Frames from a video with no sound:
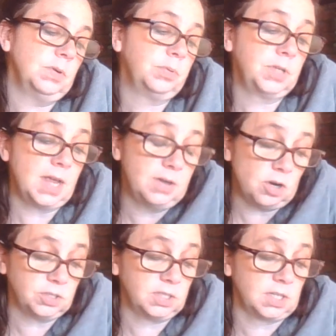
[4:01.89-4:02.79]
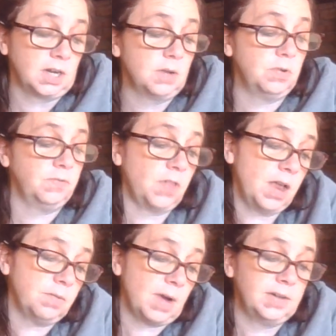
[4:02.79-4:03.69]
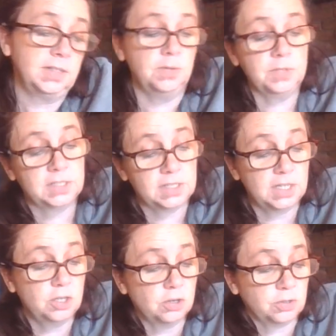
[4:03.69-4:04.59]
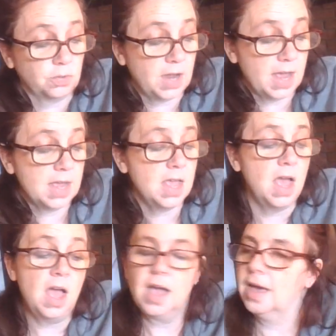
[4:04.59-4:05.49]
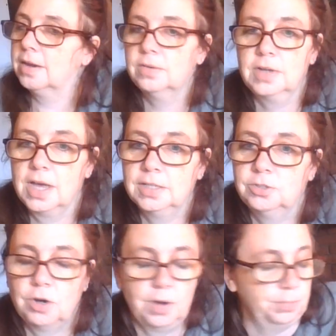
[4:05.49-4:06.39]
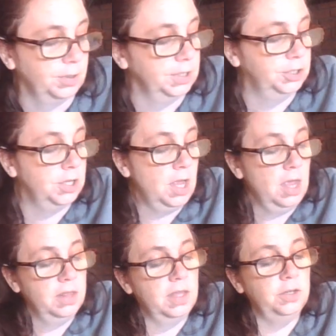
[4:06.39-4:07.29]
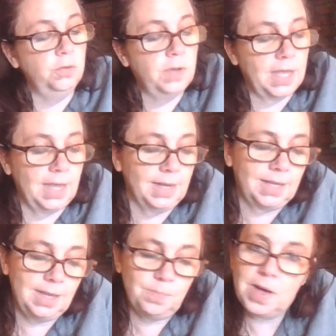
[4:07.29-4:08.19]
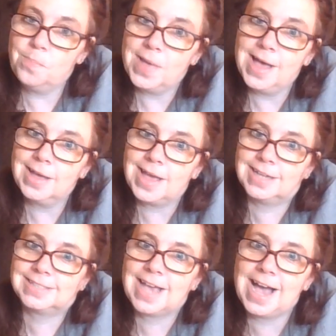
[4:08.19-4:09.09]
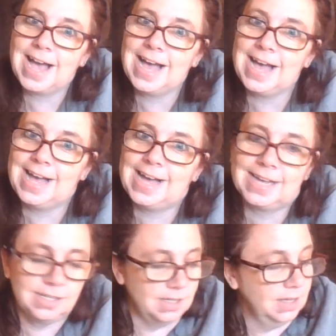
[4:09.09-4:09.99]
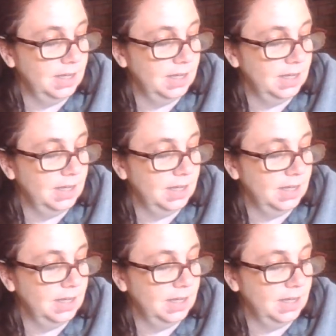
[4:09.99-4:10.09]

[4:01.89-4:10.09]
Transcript: then we pretend ours is stuck, and we fly around, and then we see yours, okay?" "I don't got a drawbridge." "Then you can't keep out bad guys. Ha ha!"